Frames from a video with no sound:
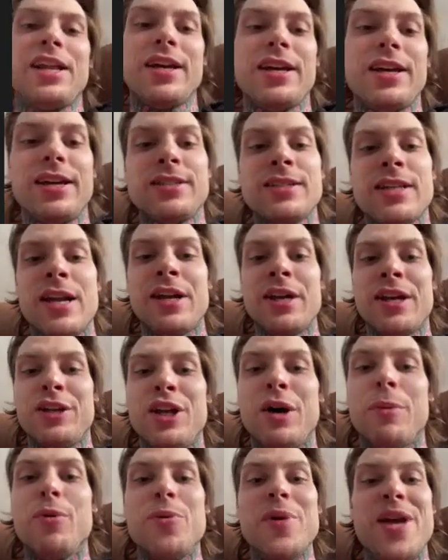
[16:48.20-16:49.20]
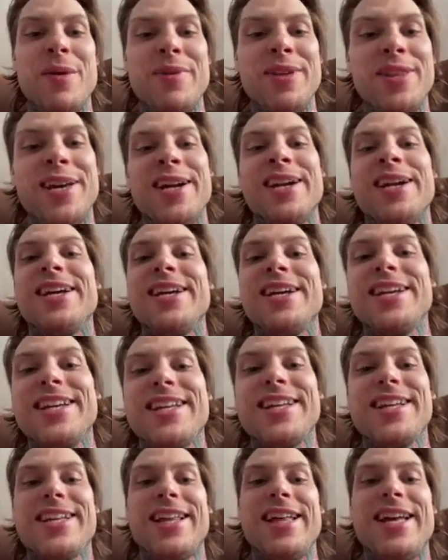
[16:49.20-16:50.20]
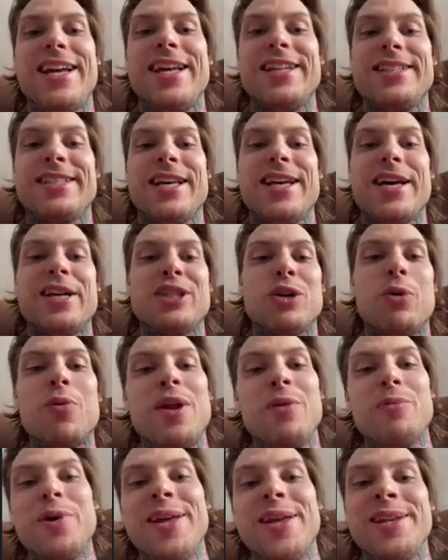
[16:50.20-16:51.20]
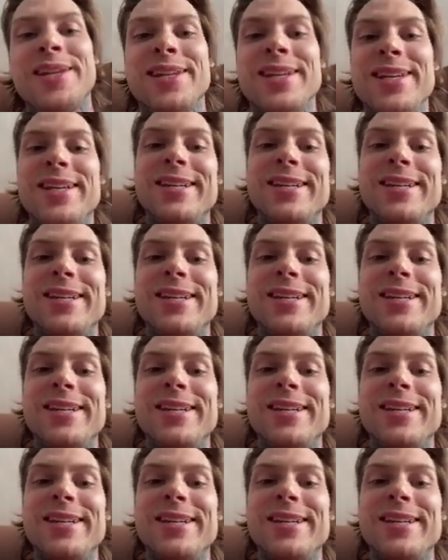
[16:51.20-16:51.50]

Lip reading: like a double whammy there. Like it's a win-win.